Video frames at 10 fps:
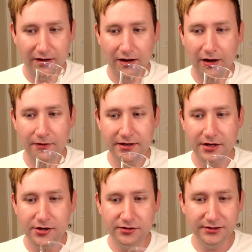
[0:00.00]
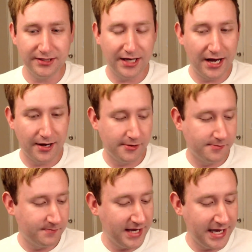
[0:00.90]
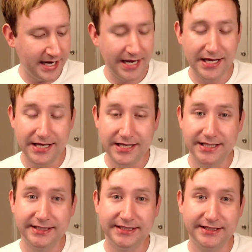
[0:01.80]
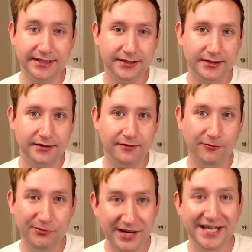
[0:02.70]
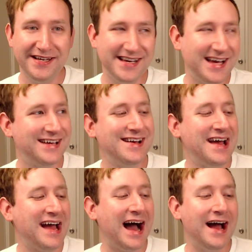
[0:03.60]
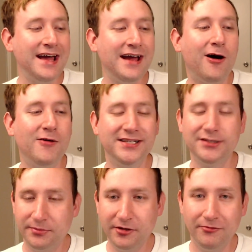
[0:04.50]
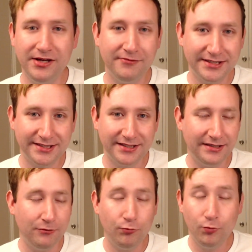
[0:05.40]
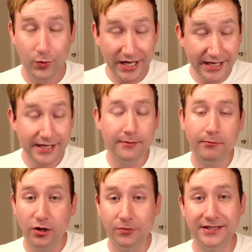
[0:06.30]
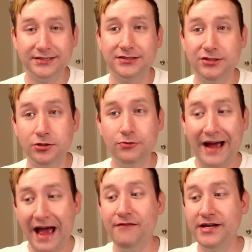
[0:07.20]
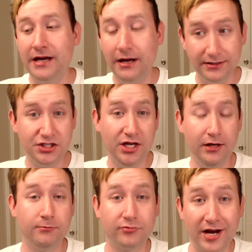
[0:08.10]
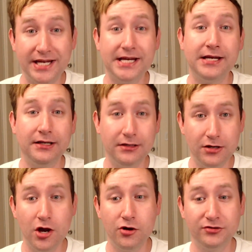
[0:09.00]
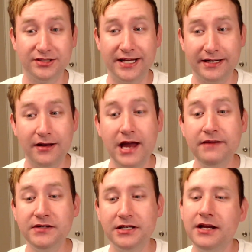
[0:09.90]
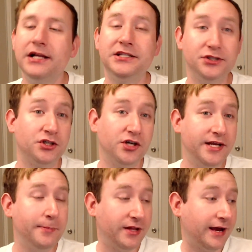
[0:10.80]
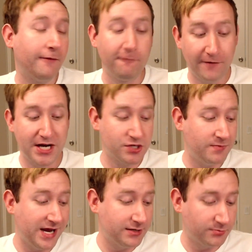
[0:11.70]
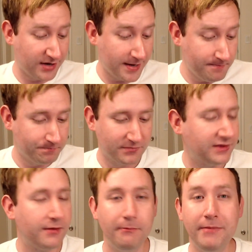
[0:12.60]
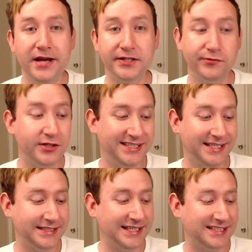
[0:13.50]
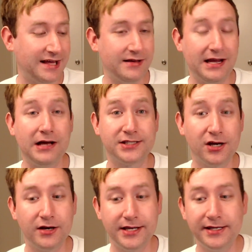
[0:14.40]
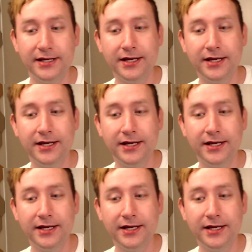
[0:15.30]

On the nose, it is wheaty. I always attribute wheated bourbons to having a legit bready nose. Like, not even desserty, but like a fresh baked bread. Maker's 46 gets that a ton.